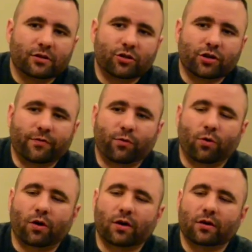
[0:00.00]
Searching
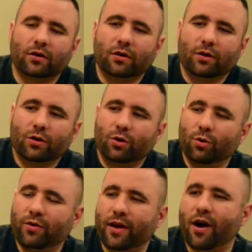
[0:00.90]
for
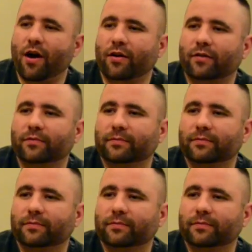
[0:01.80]
who they are.